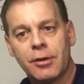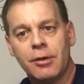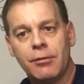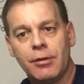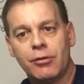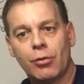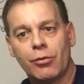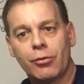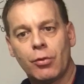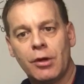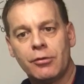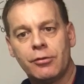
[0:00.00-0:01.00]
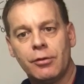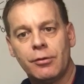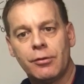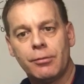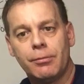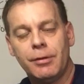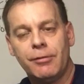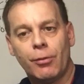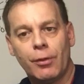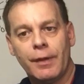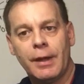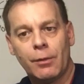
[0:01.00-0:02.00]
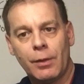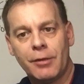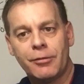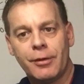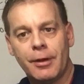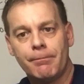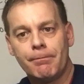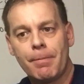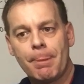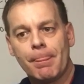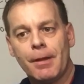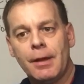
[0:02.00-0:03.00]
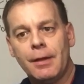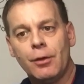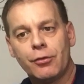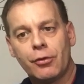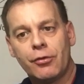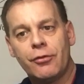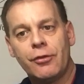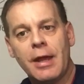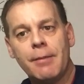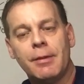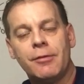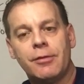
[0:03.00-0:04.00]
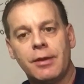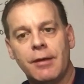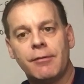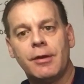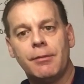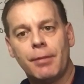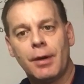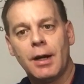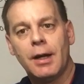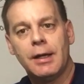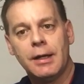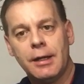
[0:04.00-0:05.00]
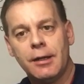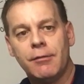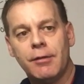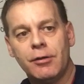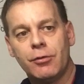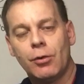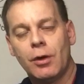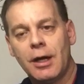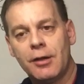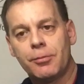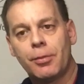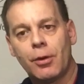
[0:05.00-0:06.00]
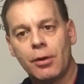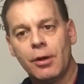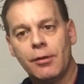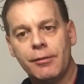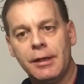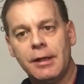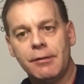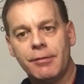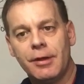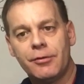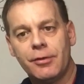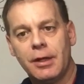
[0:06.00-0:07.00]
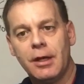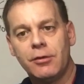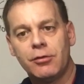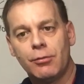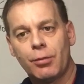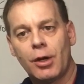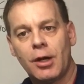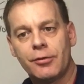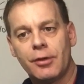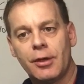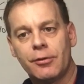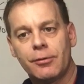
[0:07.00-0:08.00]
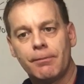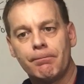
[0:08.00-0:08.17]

individuals questions before they arrest them. And those are statements given by an individual as part of the investigation process.